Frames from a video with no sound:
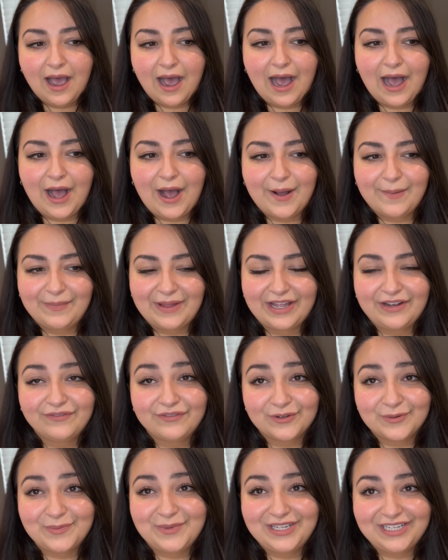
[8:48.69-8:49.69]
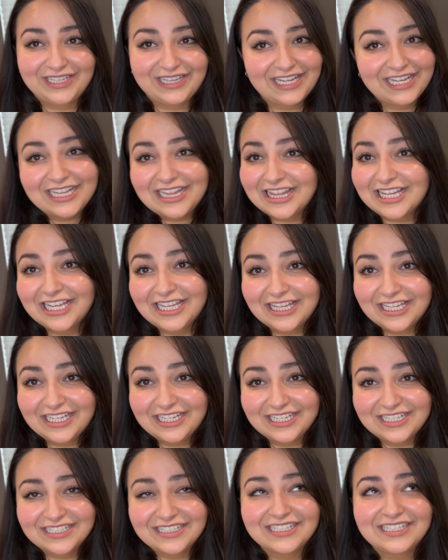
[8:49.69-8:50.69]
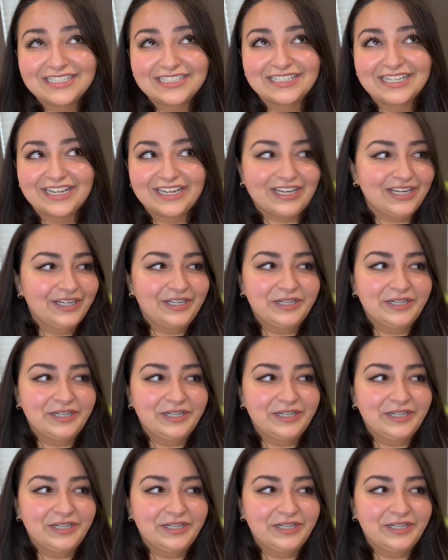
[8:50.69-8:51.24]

um, and for me like cleanliness is like